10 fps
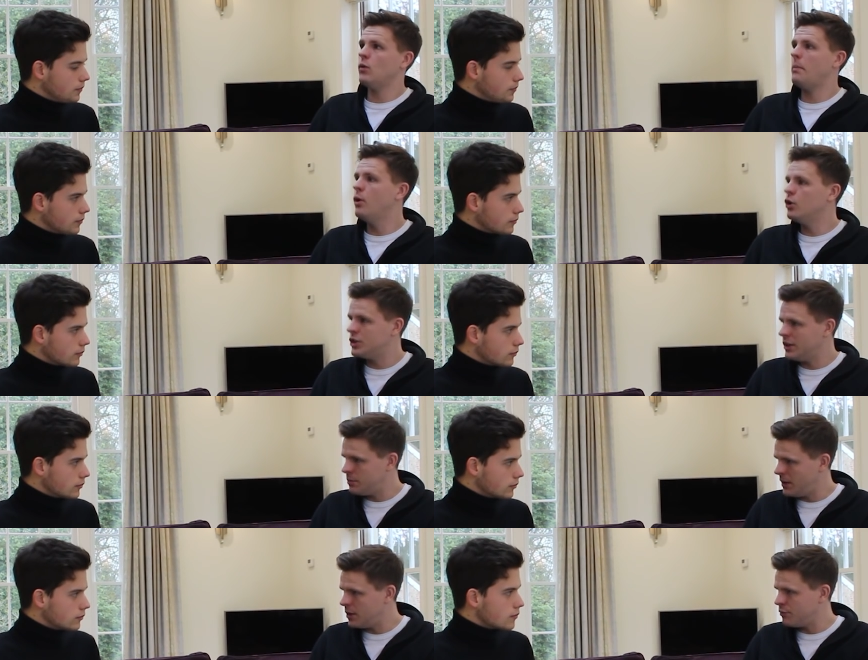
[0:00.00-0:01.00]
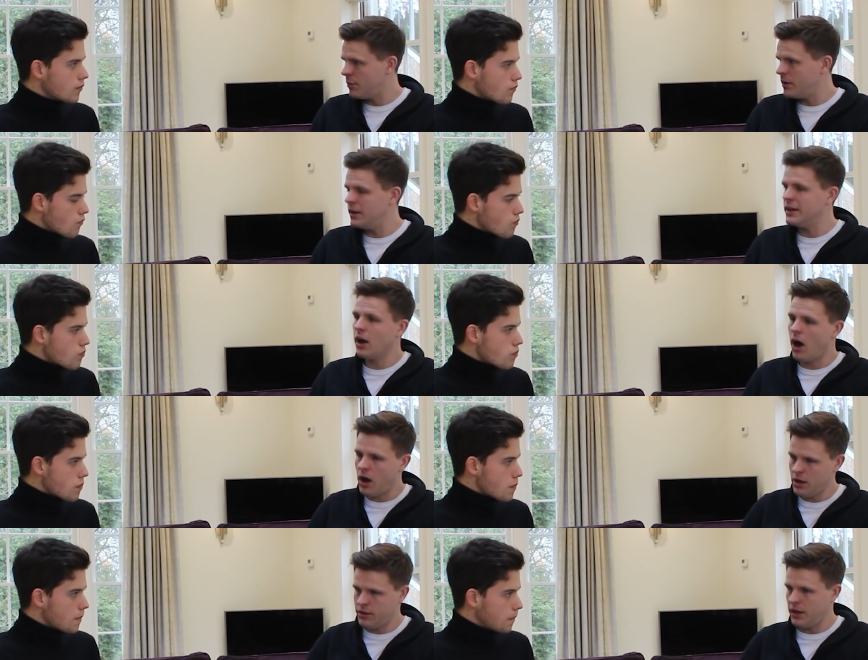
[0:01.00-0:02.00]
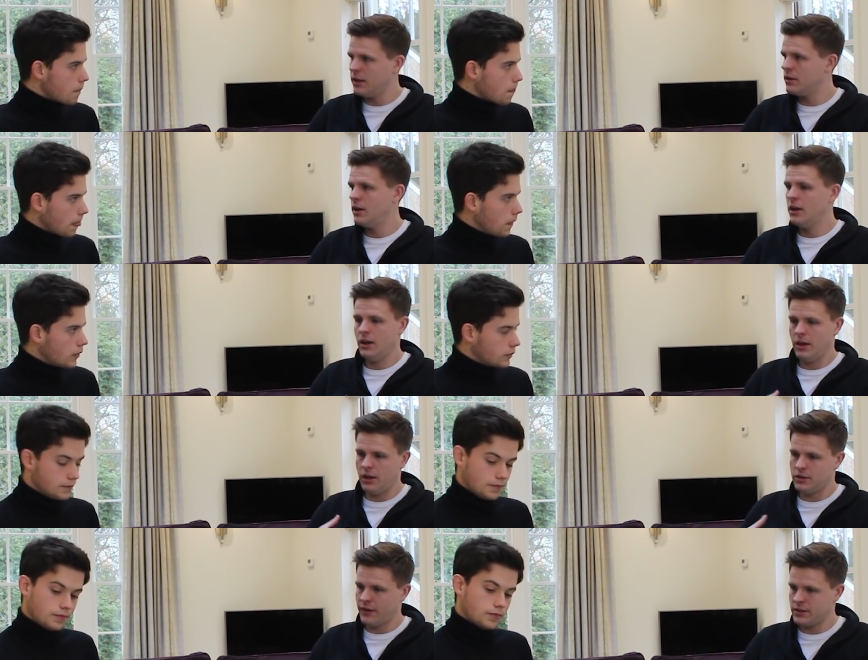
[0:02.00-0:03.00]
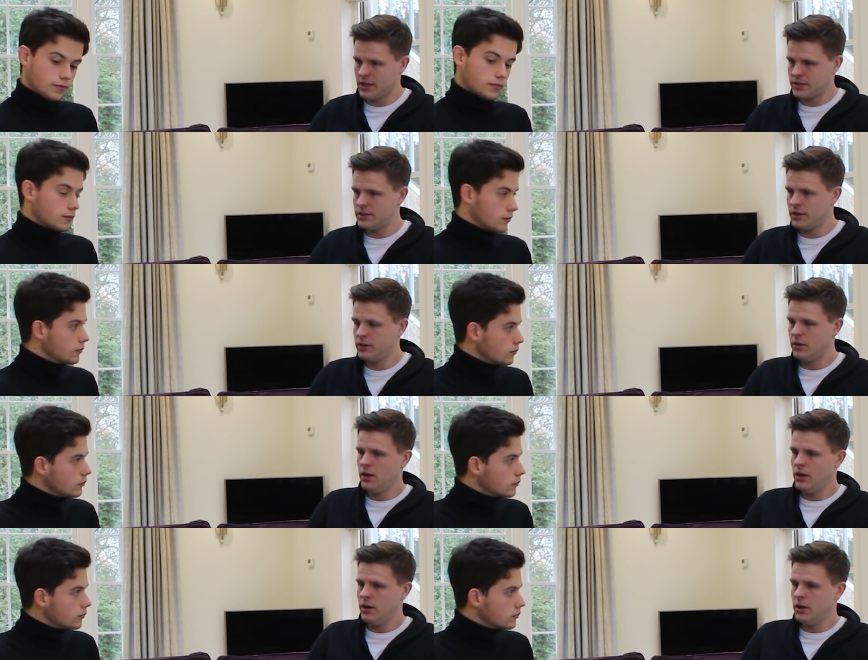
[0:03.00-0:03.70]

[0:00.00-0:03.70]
Speaker 1: we're pushing to be in the Premier League, I think, is fantastic.